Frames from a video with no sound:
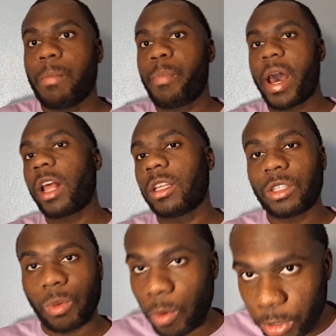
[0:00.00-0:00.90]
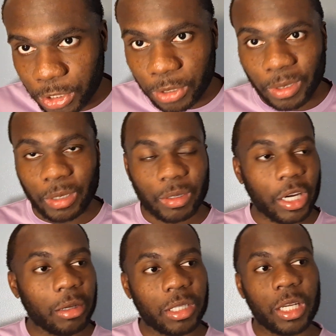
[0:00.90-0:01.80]
Path is the worst unit, you
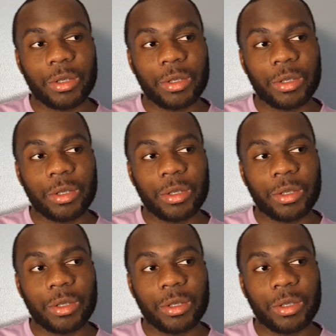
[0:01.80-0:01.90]
know what I'm saying?